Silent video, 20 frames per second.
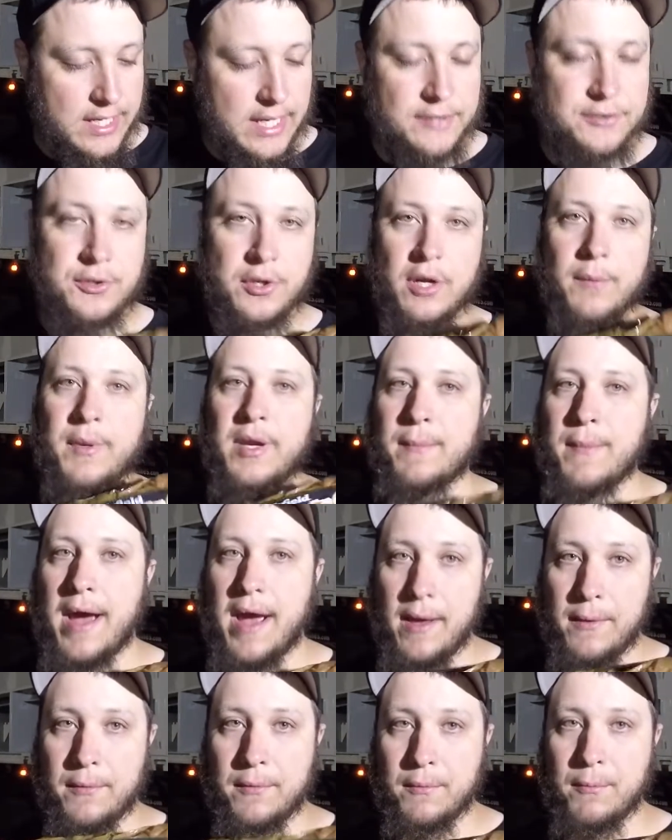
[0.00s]
is gonna be
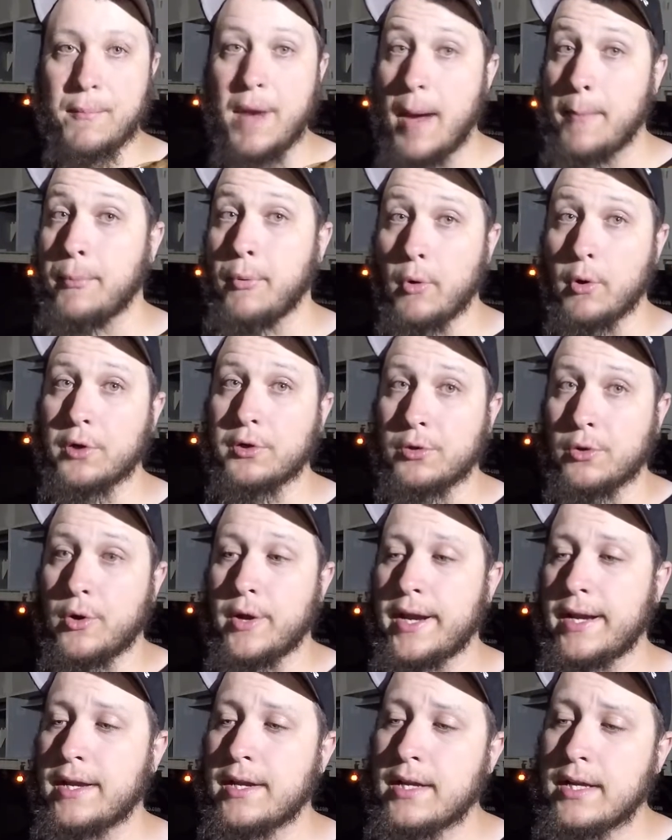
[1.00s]
my pork
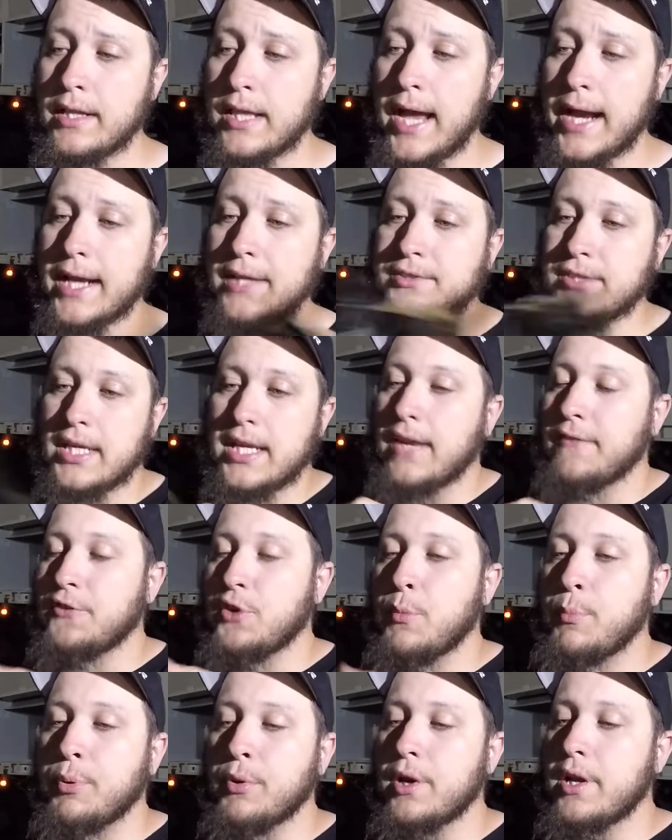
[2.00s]
loin. Like I said, if
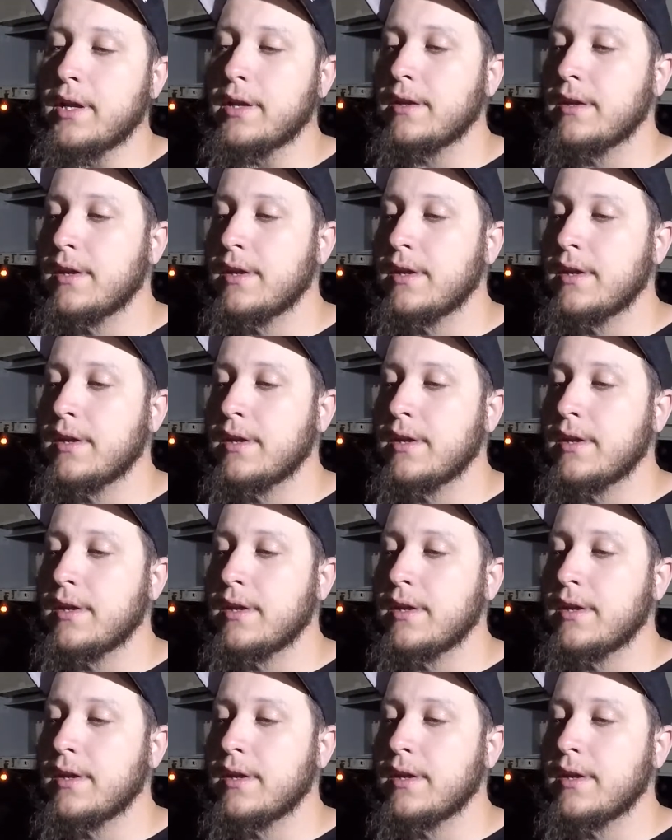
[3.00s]
you put it